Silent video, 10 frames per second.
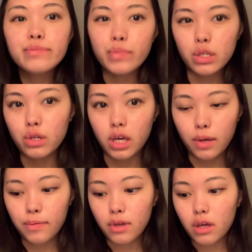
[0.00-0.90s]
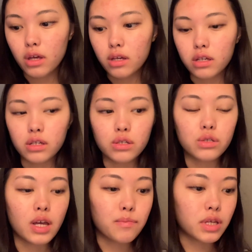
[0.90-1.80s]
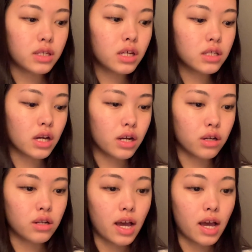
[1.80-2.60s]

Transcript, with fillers: That's okay because I'm sick and tired.